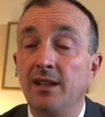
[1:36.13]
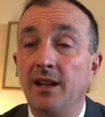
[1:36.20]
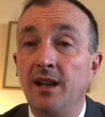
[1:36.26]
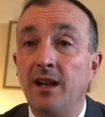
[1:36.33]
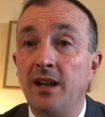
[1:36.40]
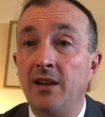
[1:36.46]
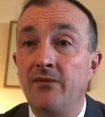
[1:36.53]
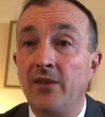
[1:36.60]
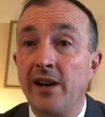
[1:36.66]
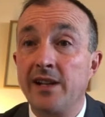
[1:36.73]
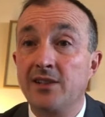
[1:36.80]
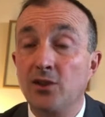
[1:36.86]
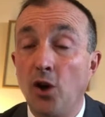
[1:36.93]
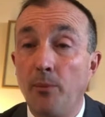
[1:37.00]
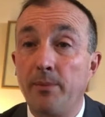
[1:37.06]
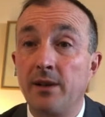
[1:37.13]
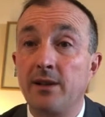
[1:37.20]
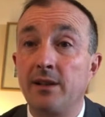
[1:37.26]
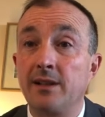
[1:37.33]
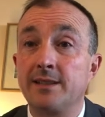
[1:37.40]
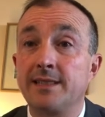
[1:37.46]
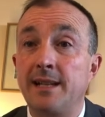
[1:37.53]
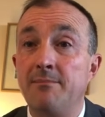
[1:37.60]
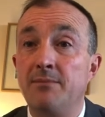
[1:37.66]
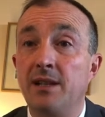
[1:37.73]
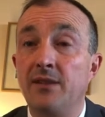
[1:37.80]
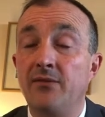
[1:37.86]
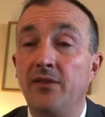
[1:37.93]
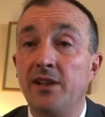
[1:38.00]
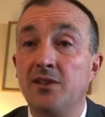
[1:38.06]
a very topical assembly
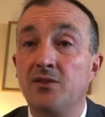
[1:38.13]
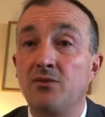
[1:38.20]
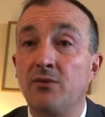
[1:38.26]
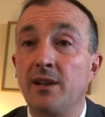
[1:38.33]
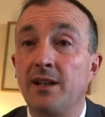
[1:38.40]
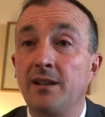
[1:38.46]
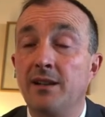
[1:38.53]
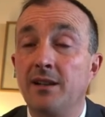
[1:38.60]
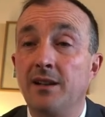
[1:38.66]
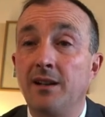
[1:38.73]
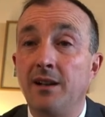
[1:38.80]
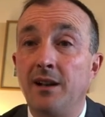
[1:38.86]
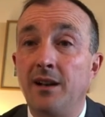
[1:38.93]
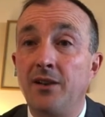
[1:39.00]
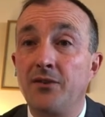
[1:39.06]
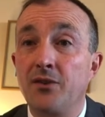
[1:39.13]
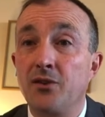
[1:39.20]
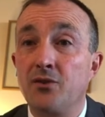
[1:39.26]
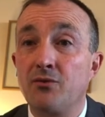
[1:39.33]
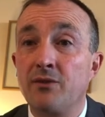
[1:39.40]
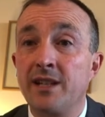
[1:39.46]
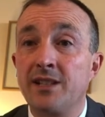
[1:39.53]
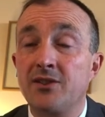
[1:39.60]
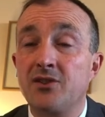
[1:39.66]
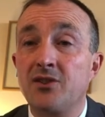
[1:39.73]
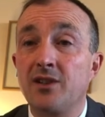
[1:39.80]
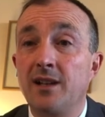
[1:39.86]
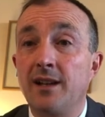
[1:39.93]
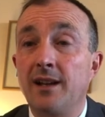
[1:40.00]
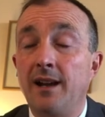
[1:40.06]
featuring the Grinch,